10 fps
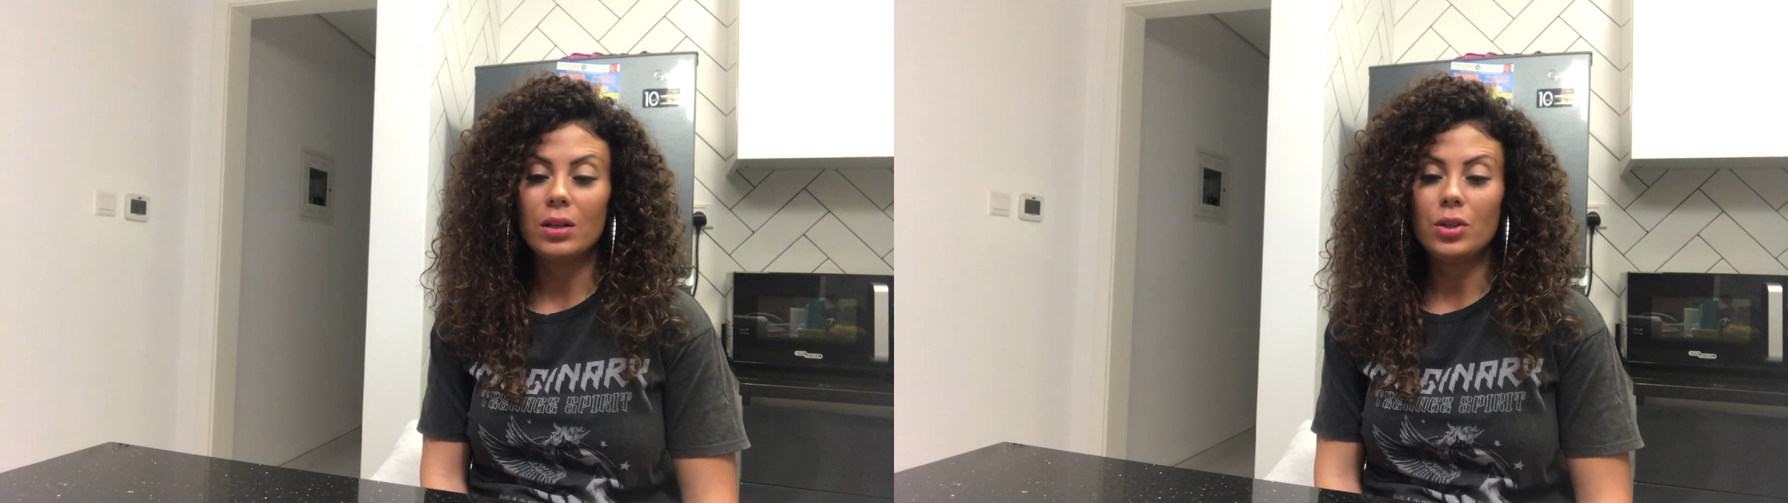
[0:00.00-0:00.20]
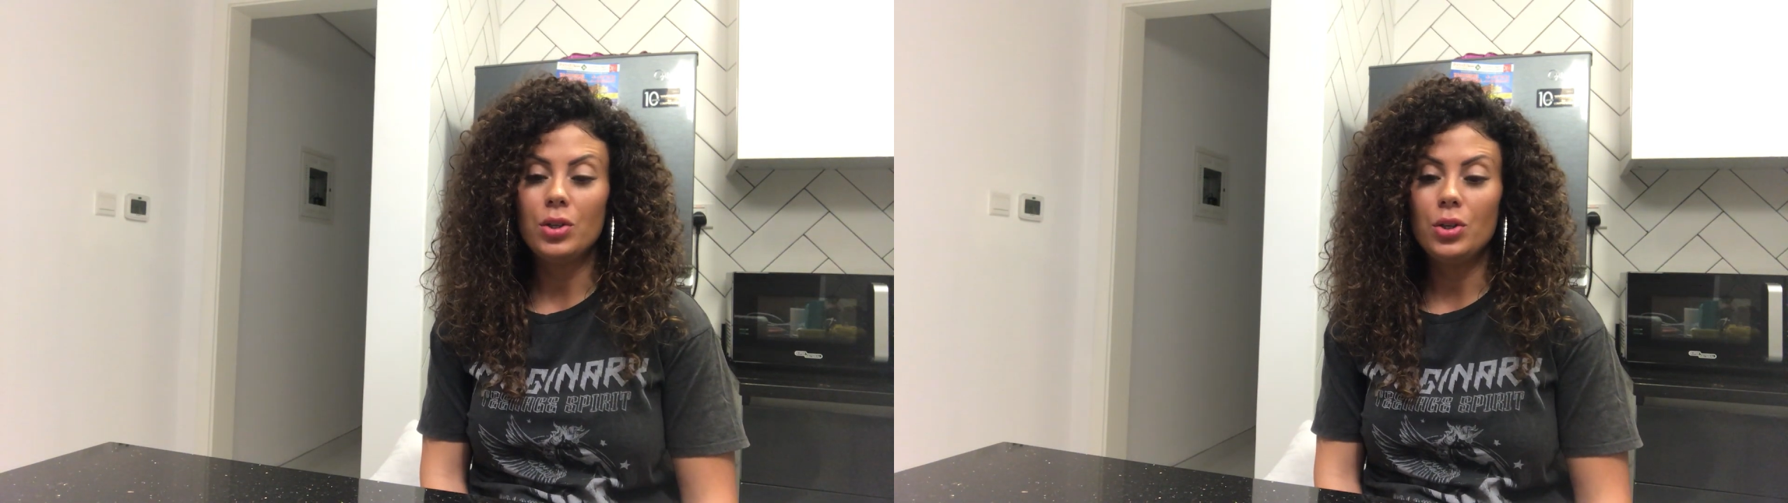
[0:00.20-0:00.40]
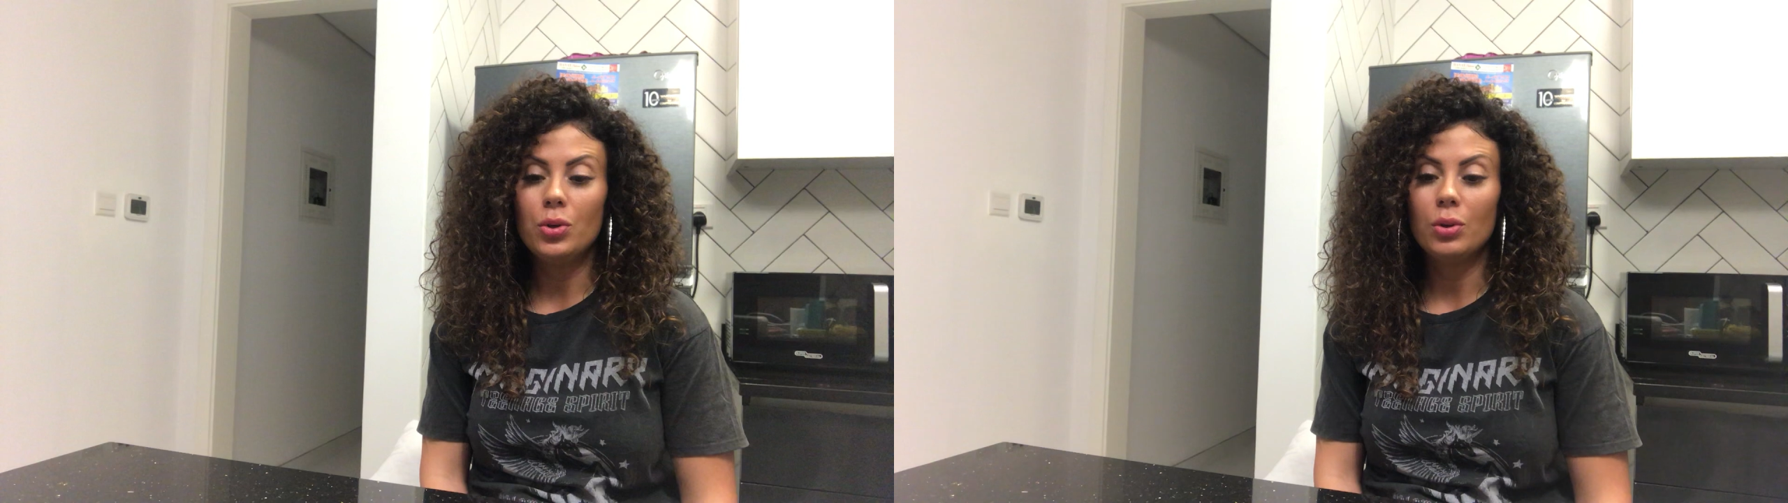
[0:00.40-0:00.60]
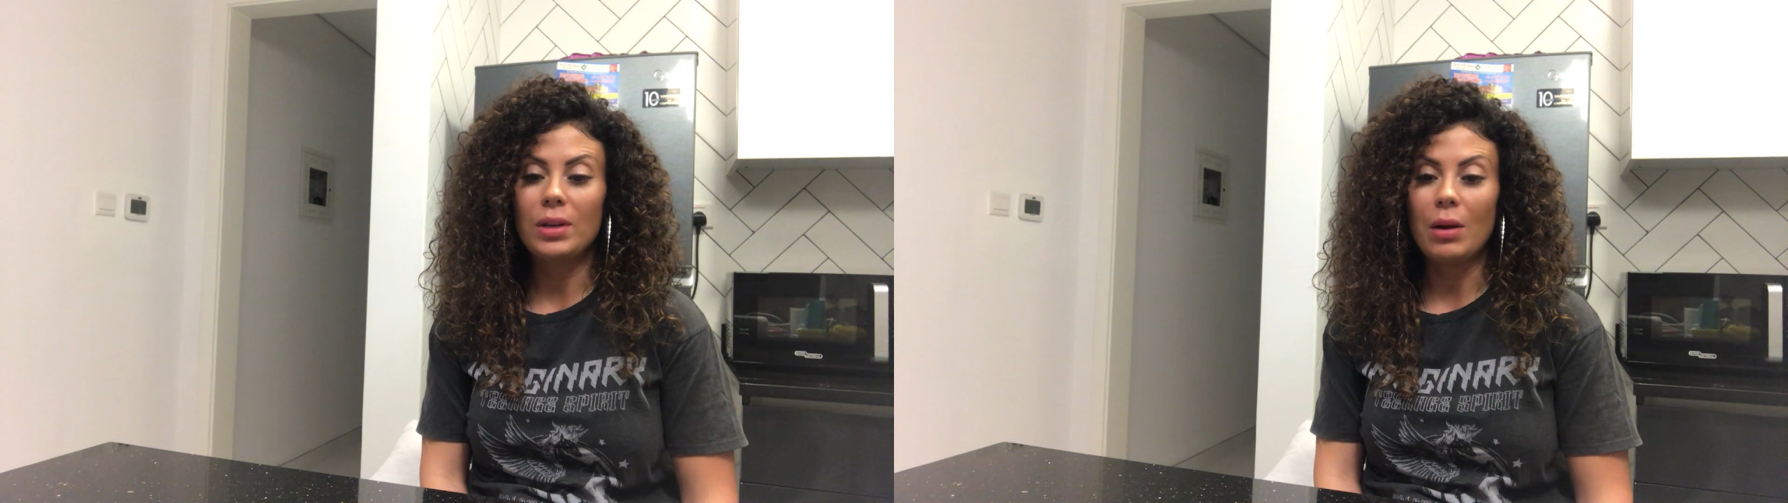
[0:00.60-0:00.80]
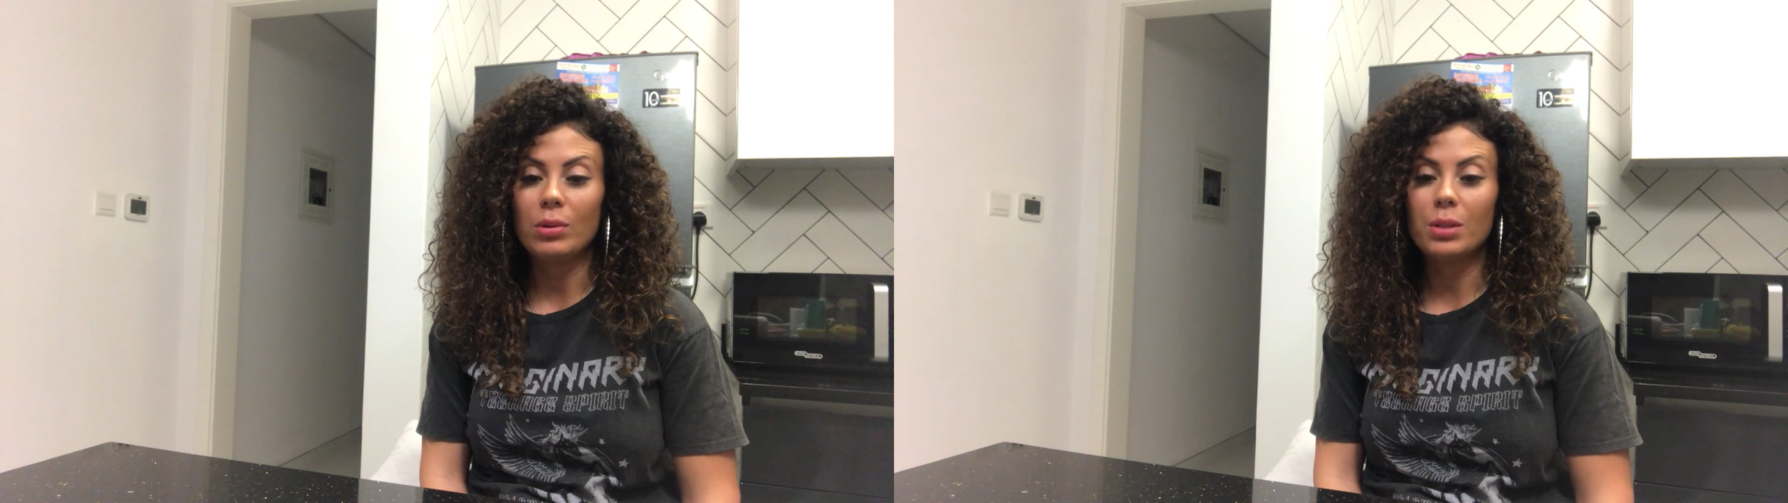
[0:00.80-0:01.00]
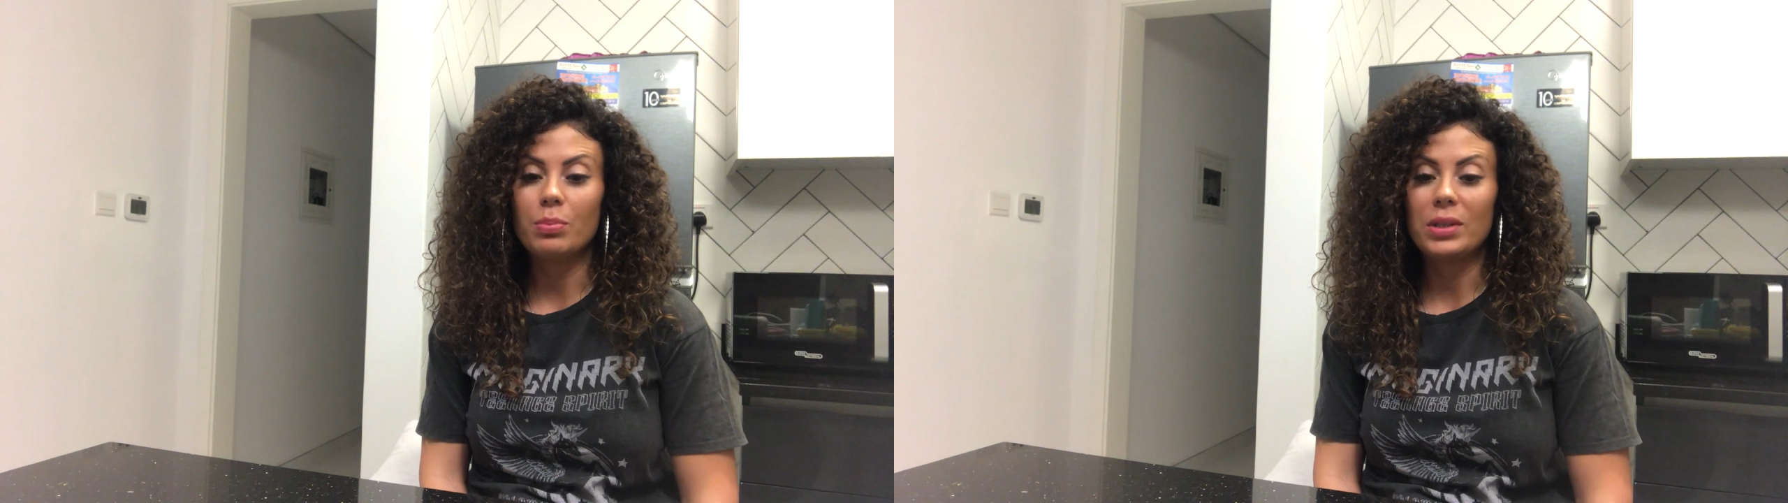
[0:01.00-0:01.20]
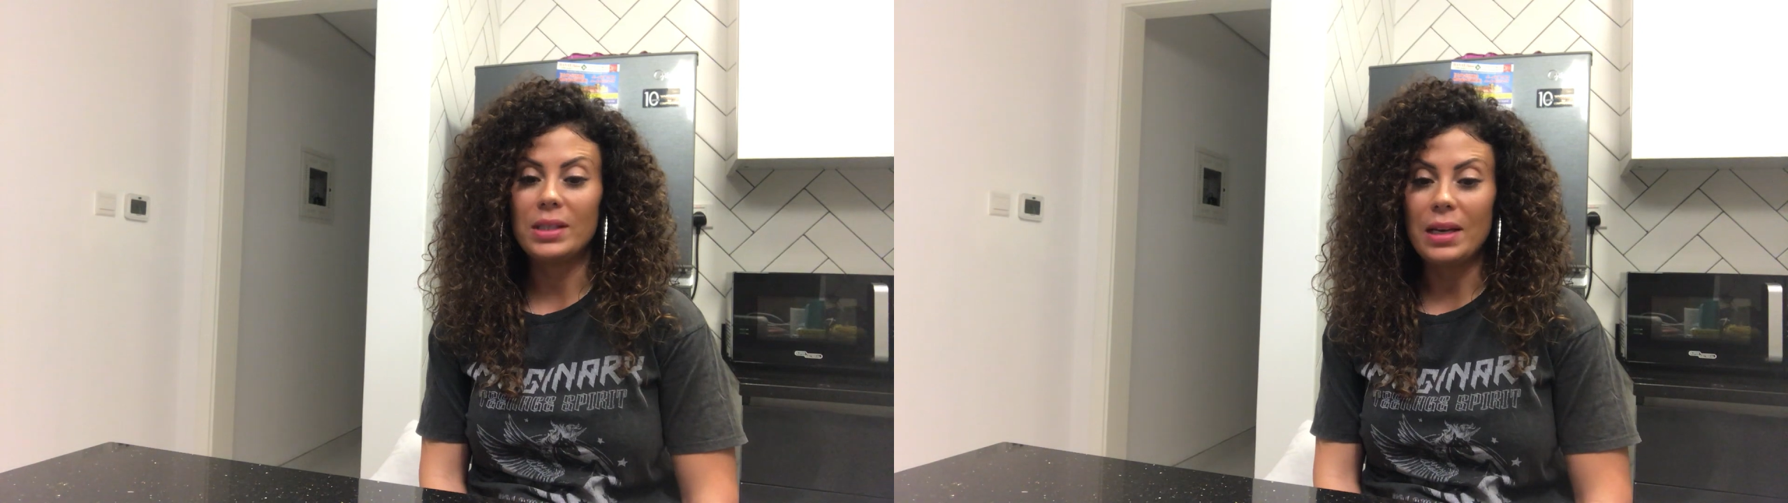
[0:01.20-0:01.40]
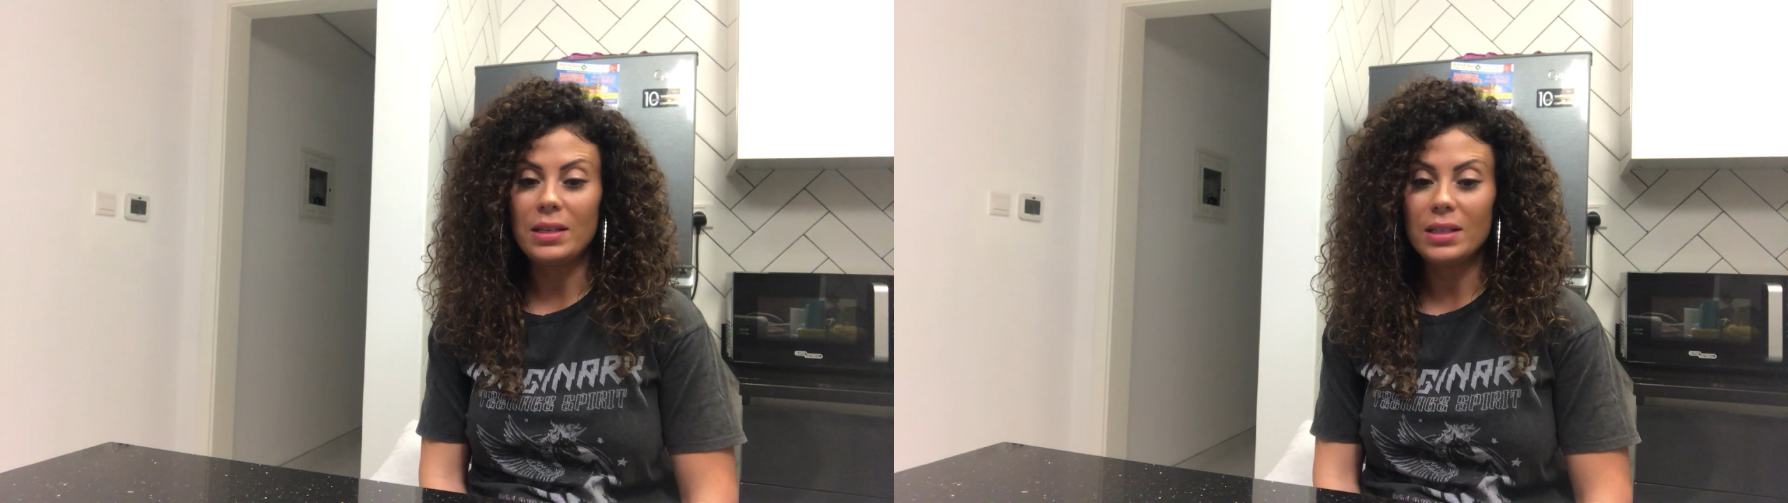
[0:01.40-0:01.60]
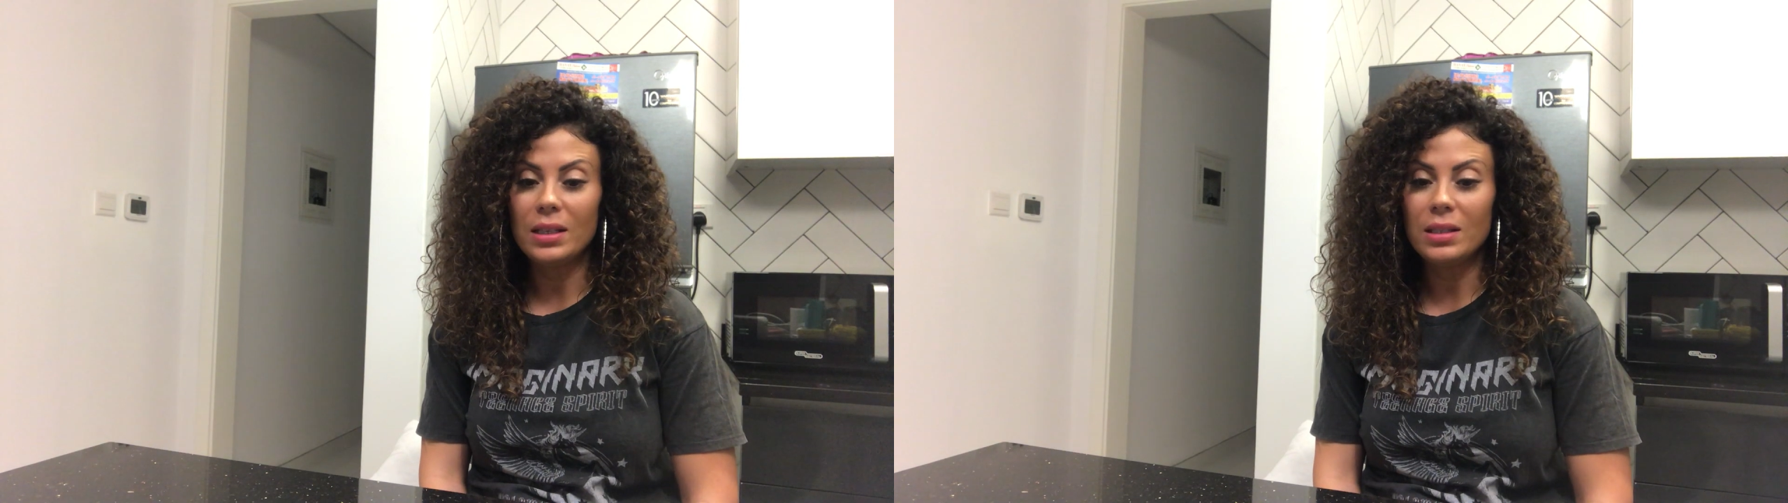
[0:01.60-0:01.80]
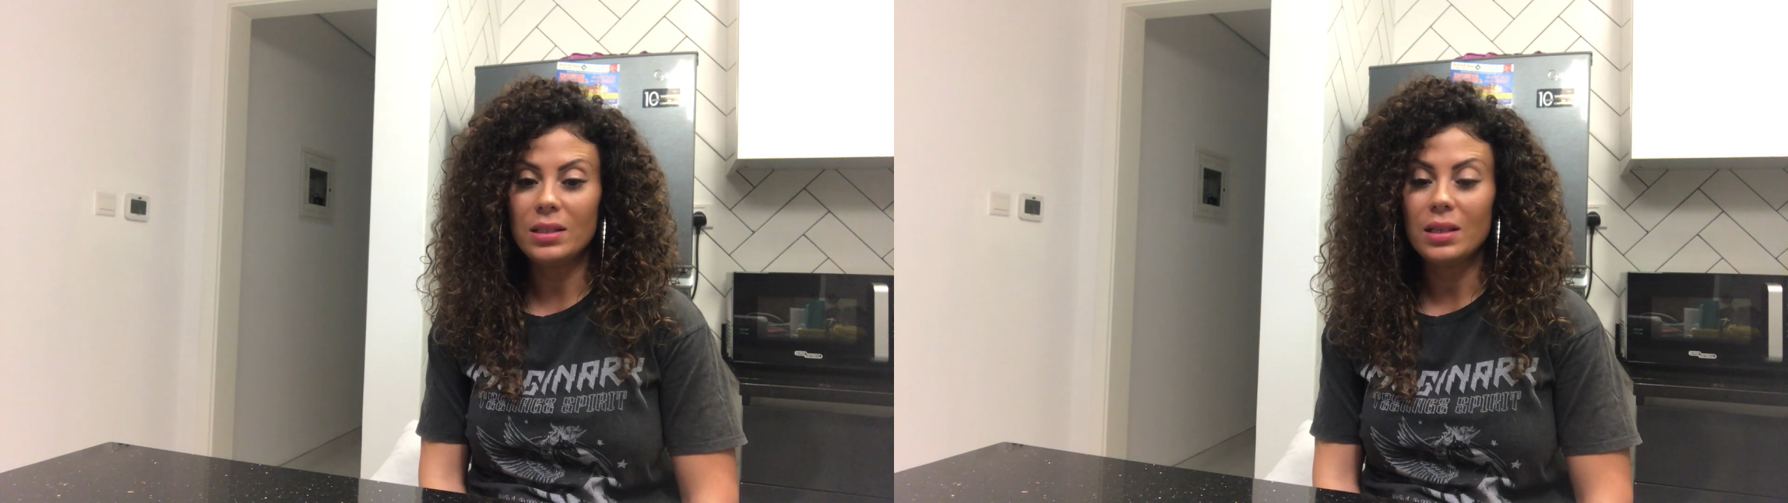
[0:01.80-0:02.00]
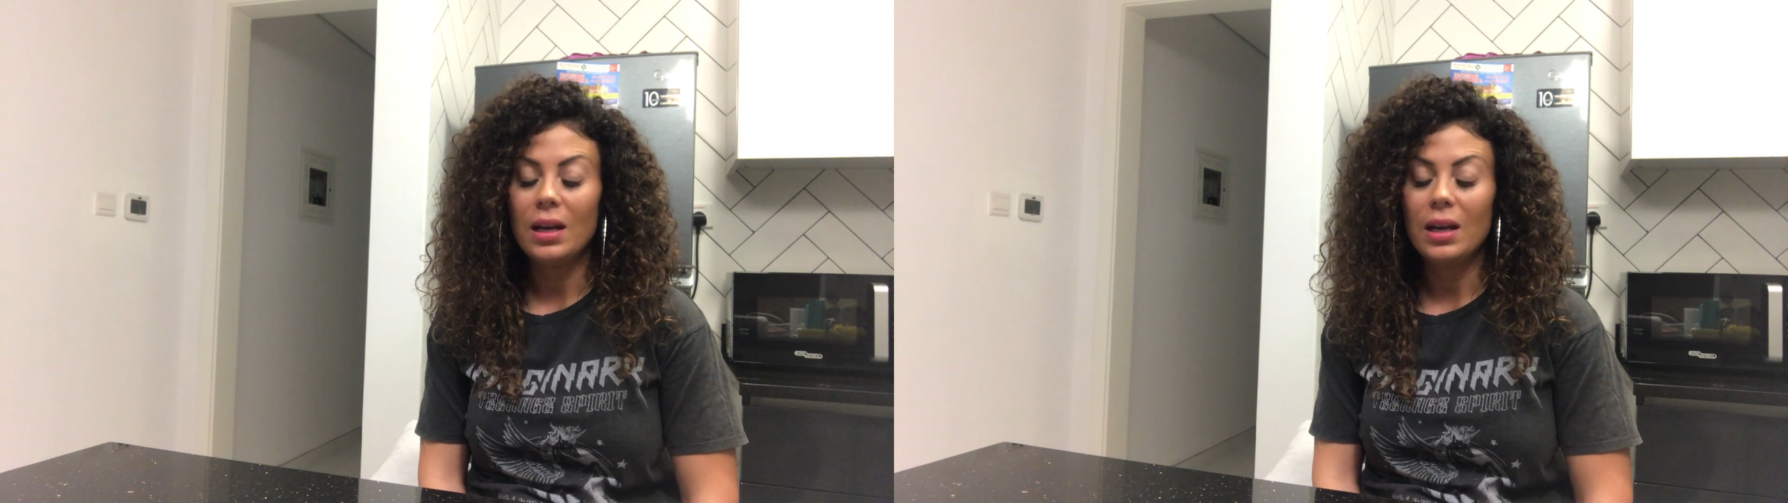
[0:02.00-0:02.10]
new that was presented